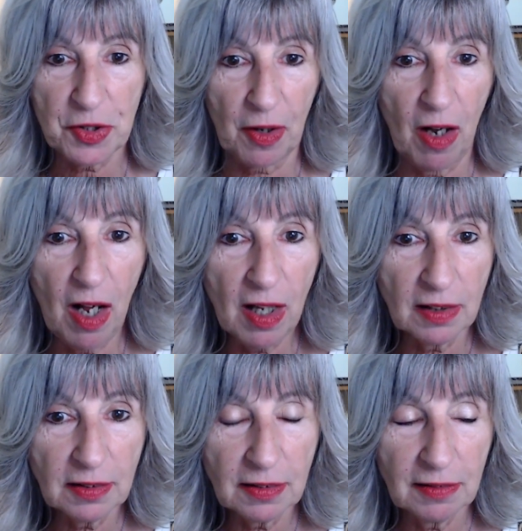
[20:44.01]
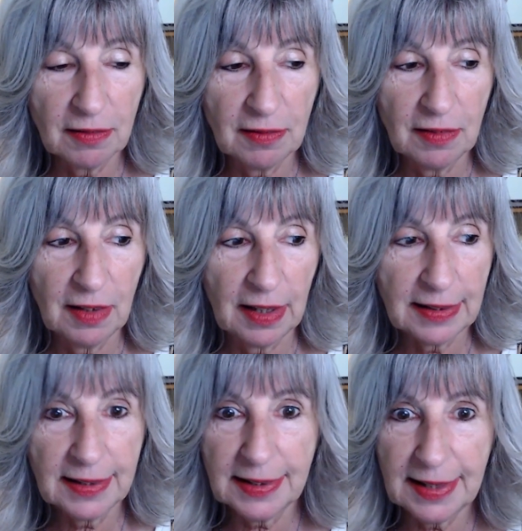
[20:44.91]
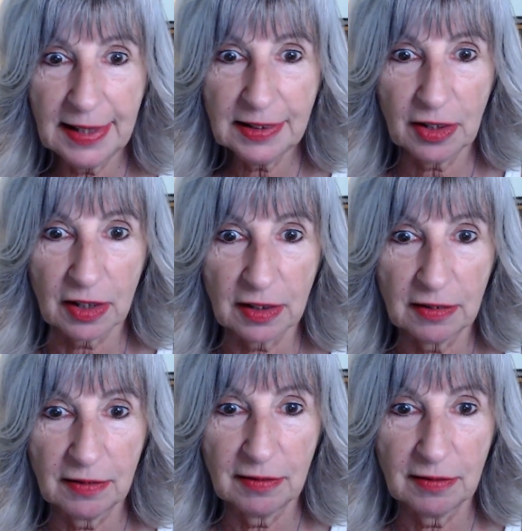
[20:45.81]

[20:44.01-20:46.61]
it cost. Does it taste good?